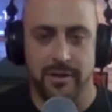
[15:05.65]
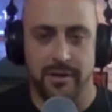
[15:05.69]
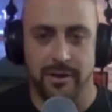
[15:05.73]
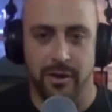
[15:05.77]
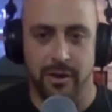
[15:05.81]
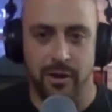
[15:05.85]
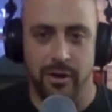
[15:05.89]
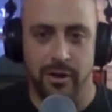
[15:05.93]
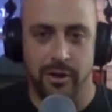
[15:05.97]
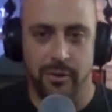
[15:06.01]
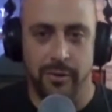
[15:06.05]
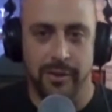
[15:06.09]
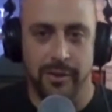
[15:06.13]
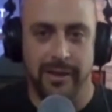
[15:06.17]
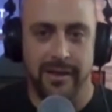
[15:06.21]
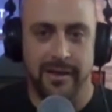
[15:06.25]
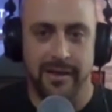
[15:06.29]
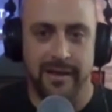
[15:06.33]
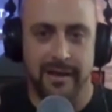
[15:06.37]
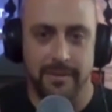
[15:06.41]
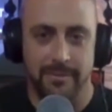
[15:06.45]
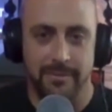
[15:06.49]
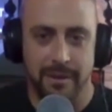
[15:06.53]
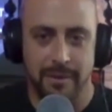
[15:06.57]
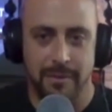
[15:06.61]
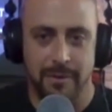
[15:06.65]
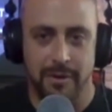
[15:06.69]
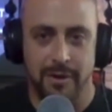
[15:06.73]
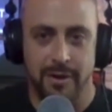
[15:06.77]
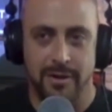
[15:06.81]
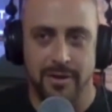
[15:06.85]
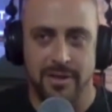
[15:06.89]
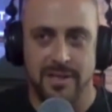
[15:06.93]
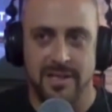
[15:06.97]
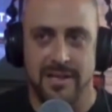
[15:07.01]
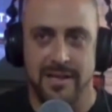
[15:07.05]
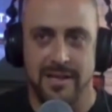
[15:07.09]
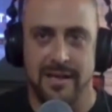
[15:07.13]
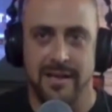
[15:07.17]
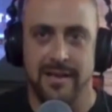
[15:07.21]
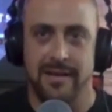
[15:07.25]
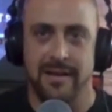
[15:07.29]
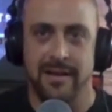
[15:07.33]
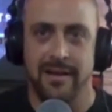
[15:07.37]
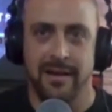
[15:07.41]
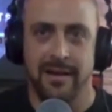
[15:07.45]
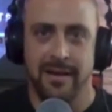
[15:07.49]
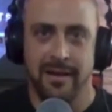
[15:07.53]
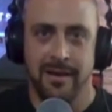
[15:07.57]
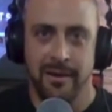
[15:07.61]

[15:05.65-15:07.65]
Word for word: And the longer we can keep them on our site,